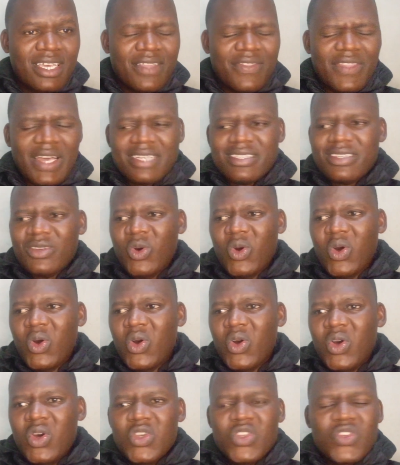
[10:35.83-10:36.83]
that,
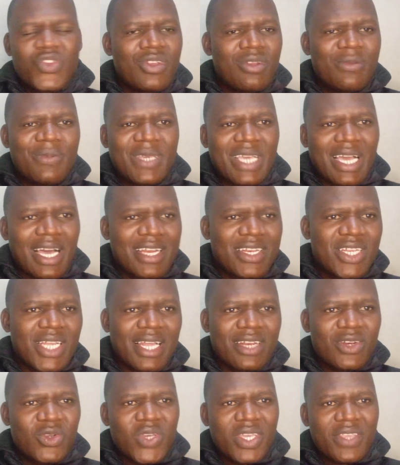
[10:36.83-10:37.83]
oh, you will be
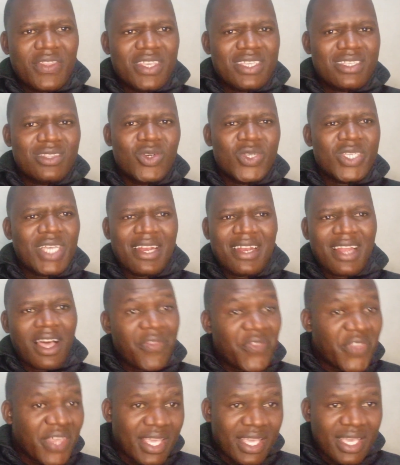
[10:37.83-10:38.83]
doing this. Those are
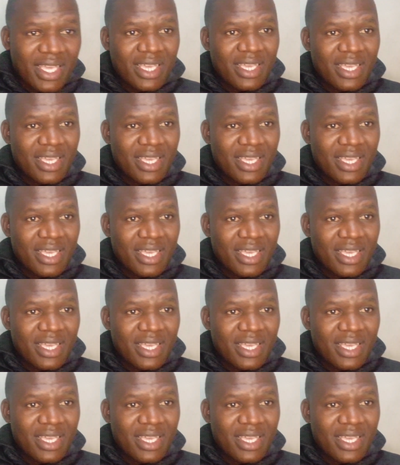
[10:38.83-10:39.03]
nothing.